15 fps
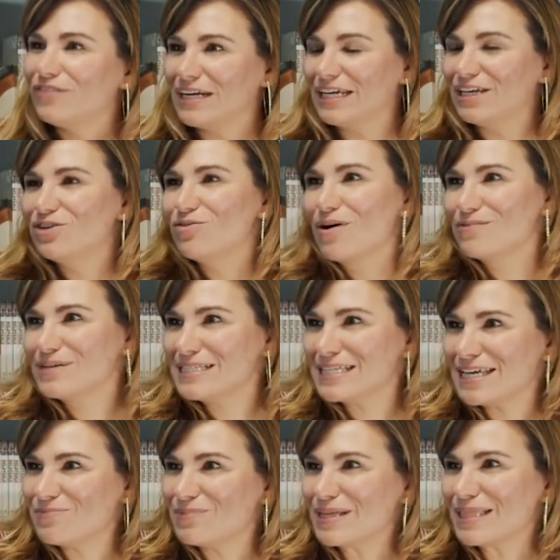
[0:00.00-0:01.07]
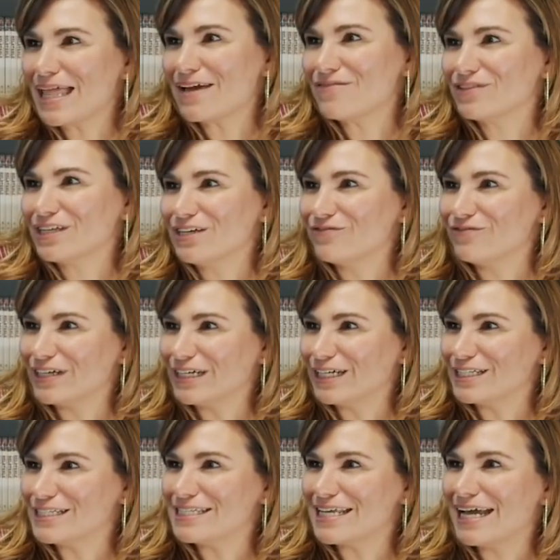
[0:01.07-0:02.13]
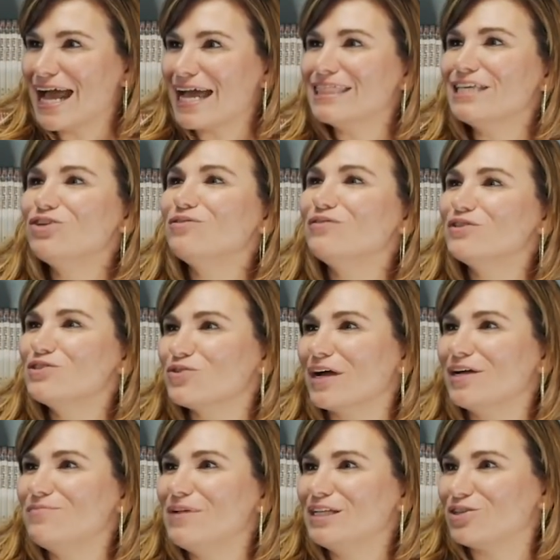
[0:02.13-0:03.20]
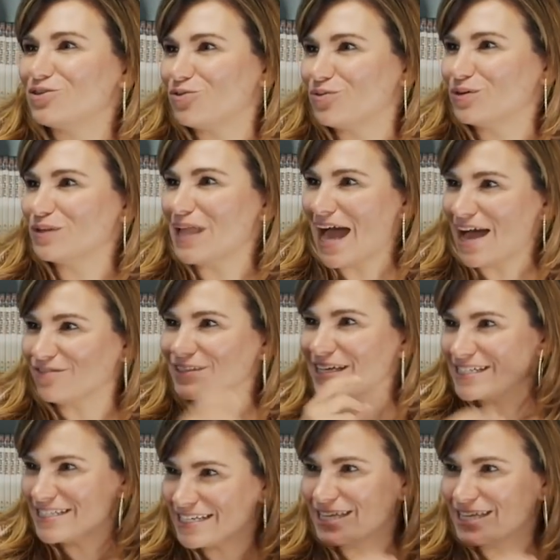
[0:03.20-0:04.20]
funny. You always keep it lively and funny on set. I think you even try and make the crew laugh, like to